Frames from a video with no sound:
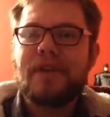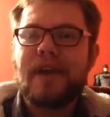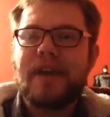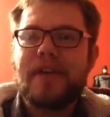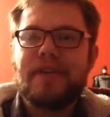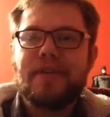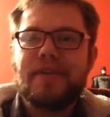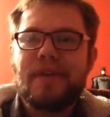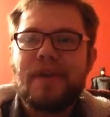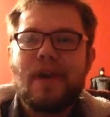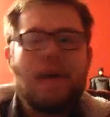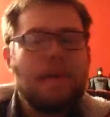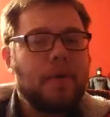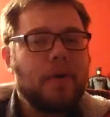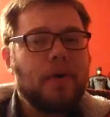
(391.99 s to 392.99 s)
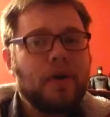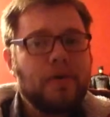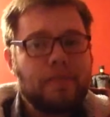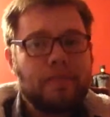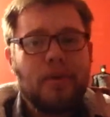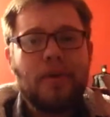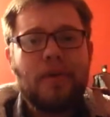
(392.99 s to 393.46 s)
And, but
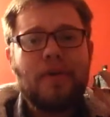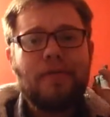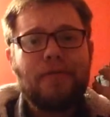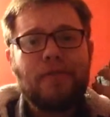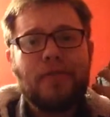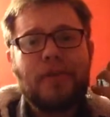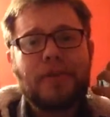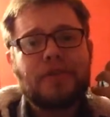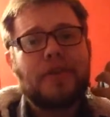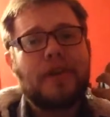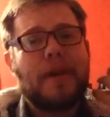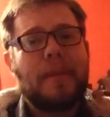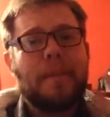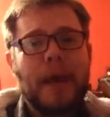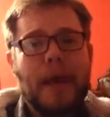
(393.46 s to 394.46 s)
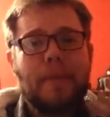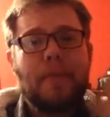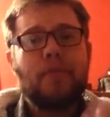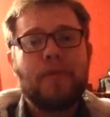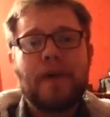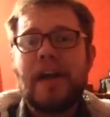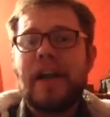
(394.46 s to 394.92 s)
un unfortunately,
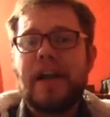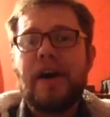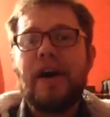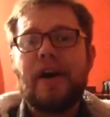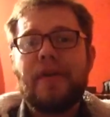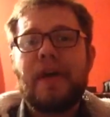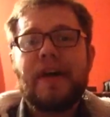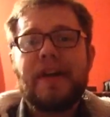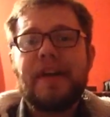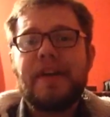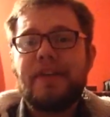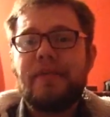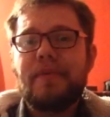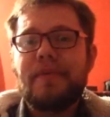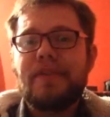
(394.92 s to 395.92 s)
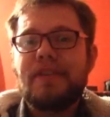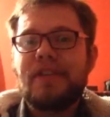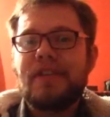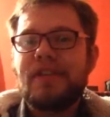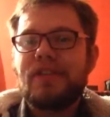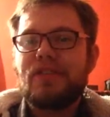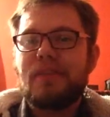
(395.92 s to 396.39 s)
people really are that ignorant
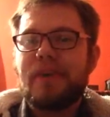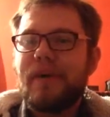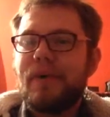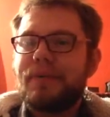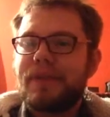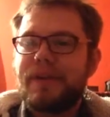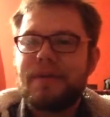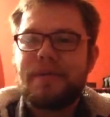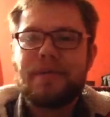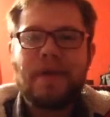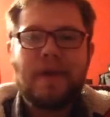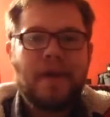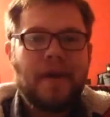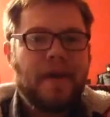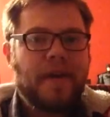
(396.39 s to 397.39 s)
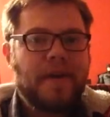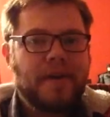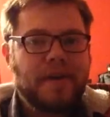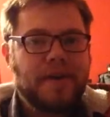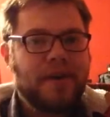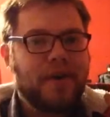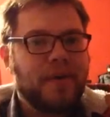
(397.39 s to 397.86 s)
in this world, and,
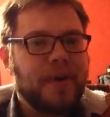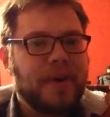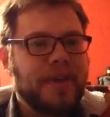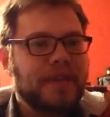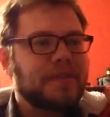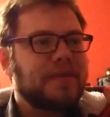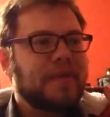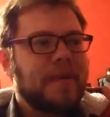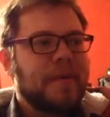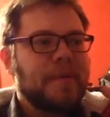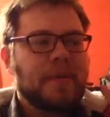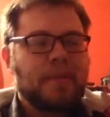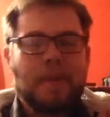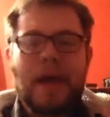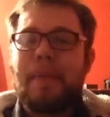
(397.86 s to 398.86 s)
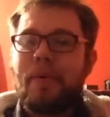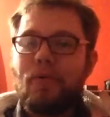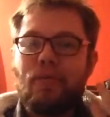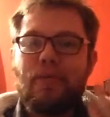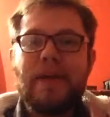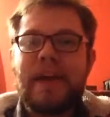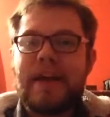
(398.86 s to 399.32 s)
you know, it,
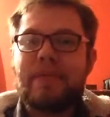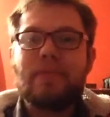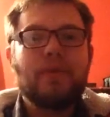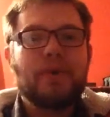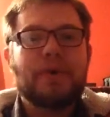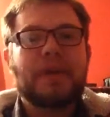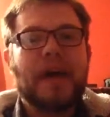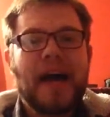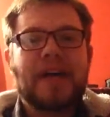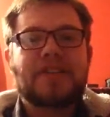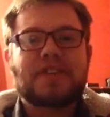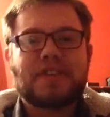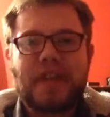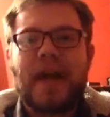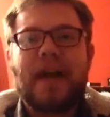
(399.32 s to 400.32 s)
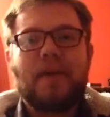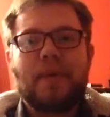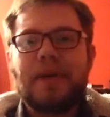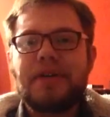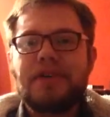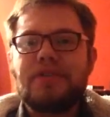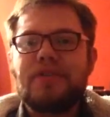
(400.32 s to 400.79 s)
people really would ask that
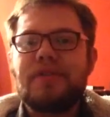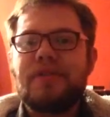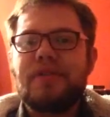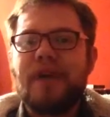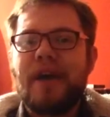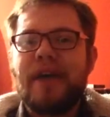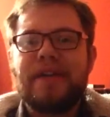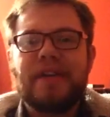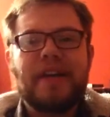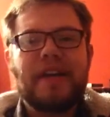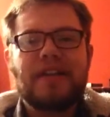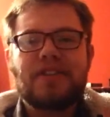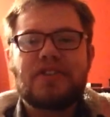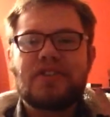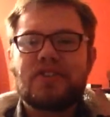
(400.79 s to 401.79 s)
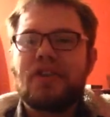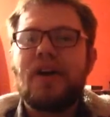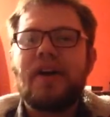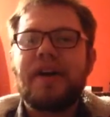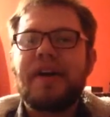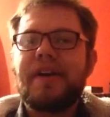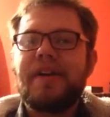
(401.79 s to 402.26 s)
question, and it's
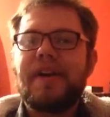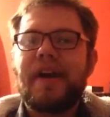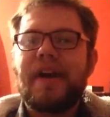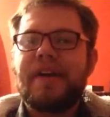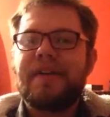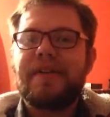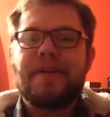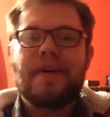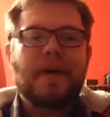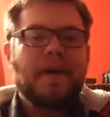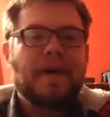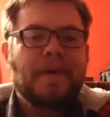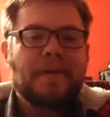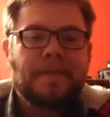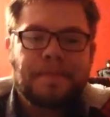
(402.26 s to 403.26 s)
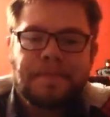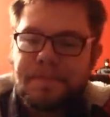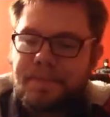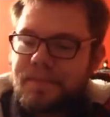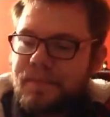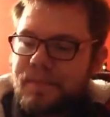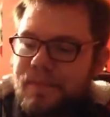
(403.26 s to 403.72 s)
shocking, and
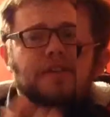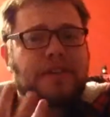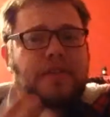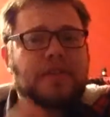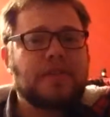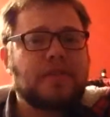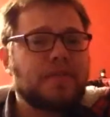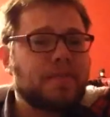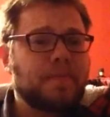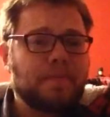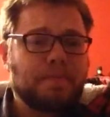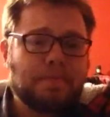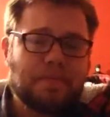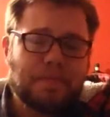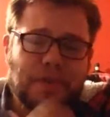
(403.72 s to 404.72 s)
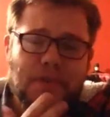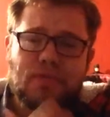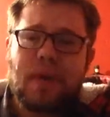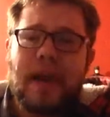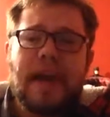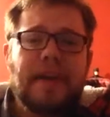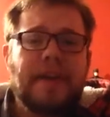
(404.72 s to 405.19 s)
it's just
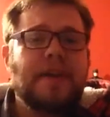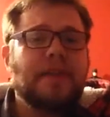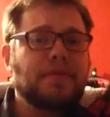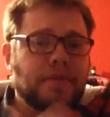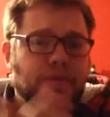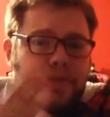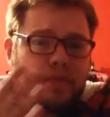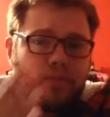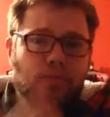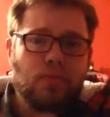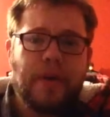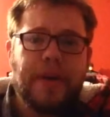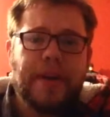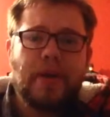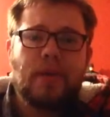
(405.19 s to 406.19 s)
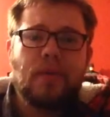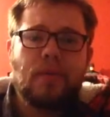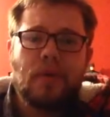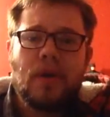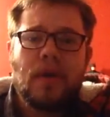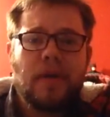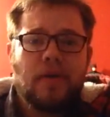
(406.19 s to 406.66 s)
portrayed in just a
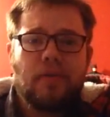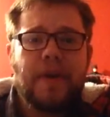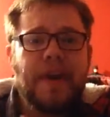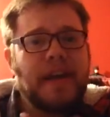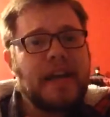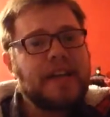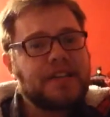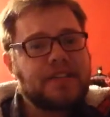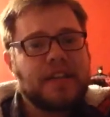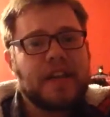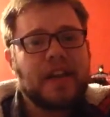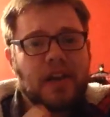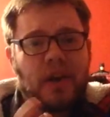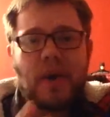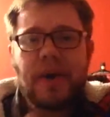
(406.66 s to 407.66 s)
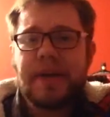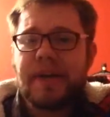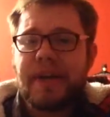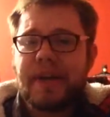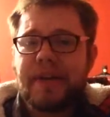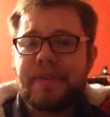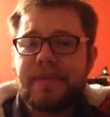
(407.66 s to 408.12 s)
real, realistic
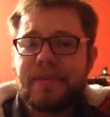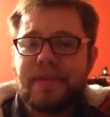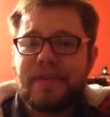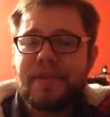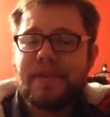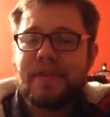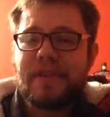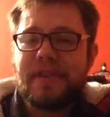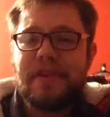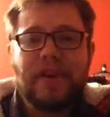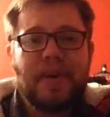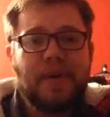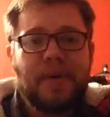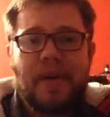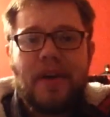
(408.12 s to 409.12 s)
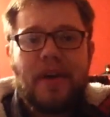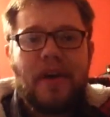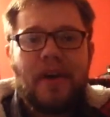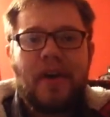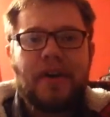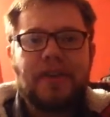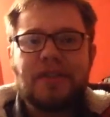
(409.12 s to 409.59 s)
light. And, you know,
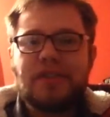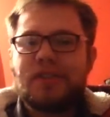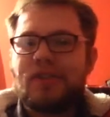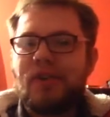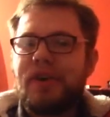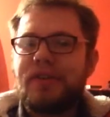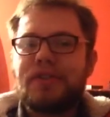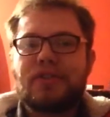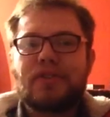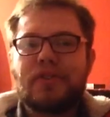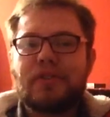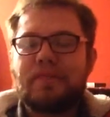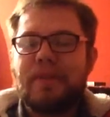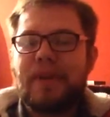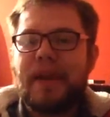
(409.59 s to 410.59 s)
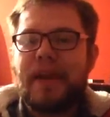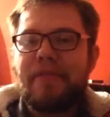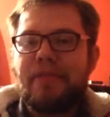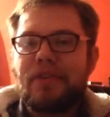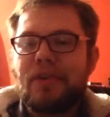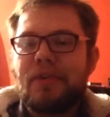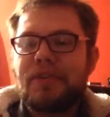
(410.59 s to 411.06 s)
I just I just couldn't
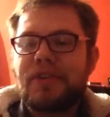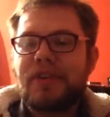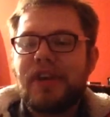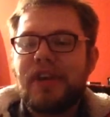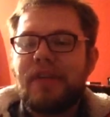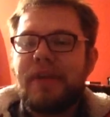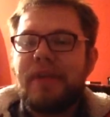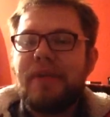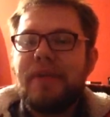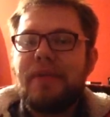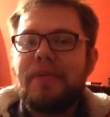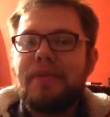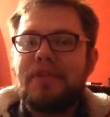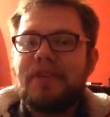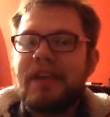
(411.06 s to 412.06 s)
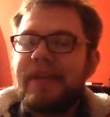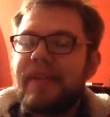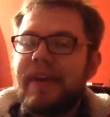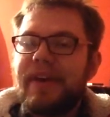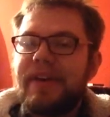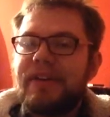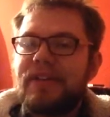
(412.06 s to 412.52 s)
believe what I was hearing when I was seeing
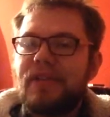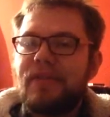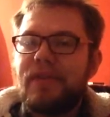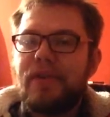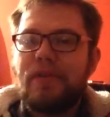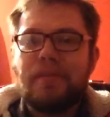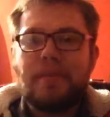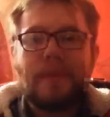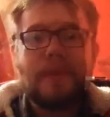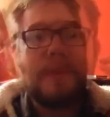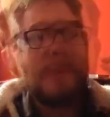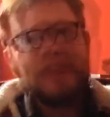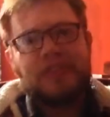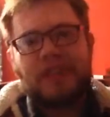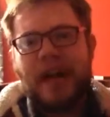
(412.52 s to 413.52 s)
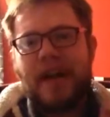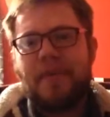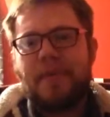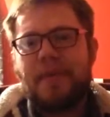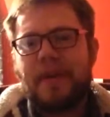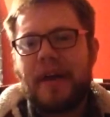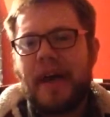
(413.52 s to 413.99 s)
that interview. But that's just
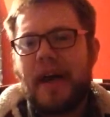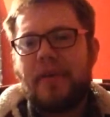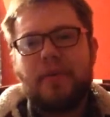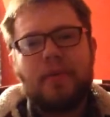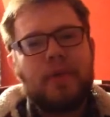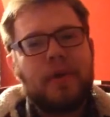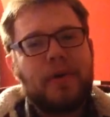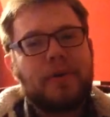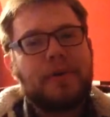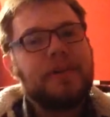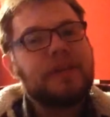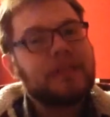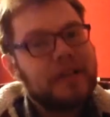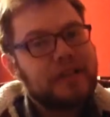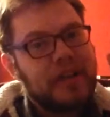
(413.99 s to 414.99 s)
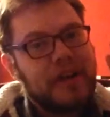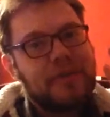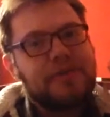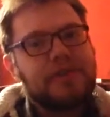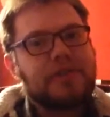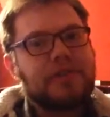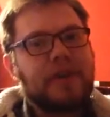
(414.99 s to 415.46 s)
how how the world is. That's how
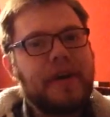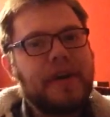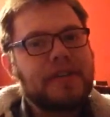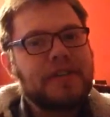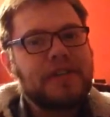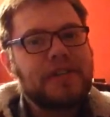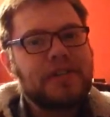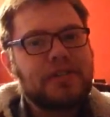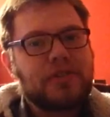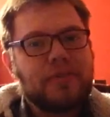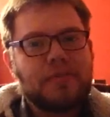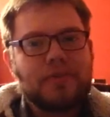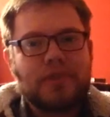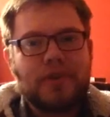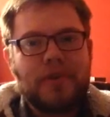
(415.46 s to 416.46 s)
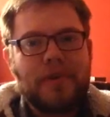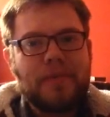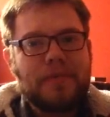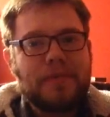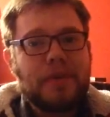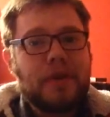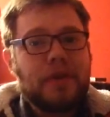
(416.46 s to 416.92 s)
society is
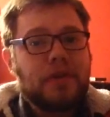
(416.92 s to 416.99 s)
sometimes.